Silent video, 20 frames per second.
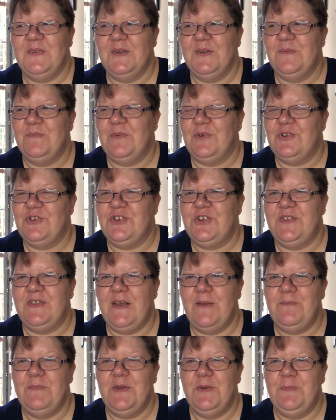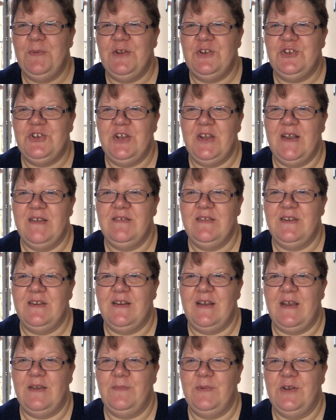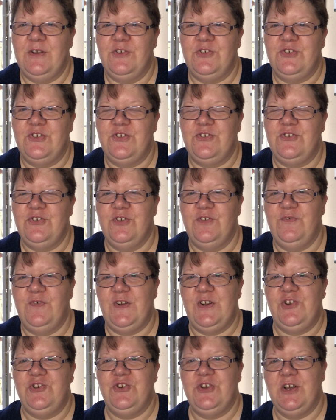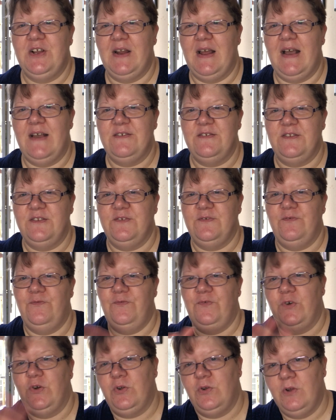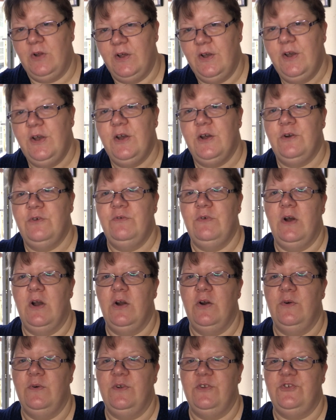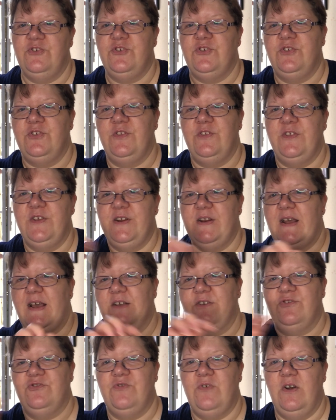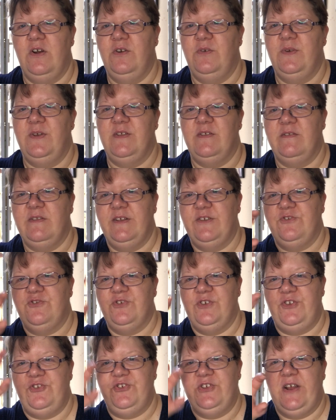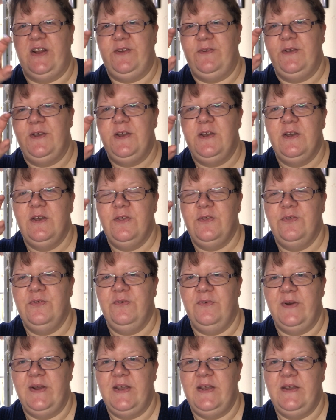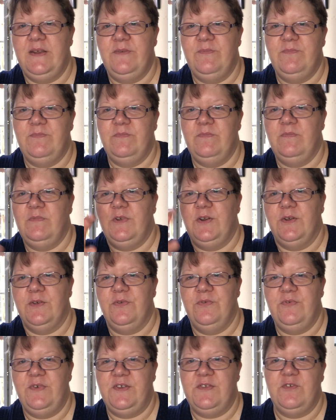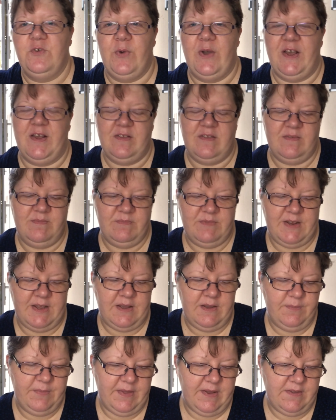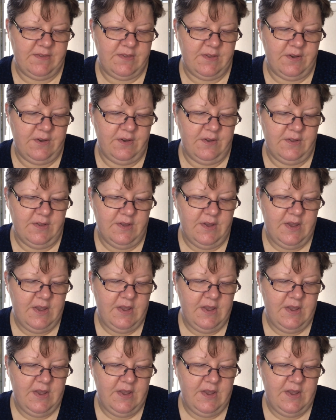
But she sent me a picture yesterday because she's just finished her last full row, and the next row is literally, she said, 3 squares deep, that's all.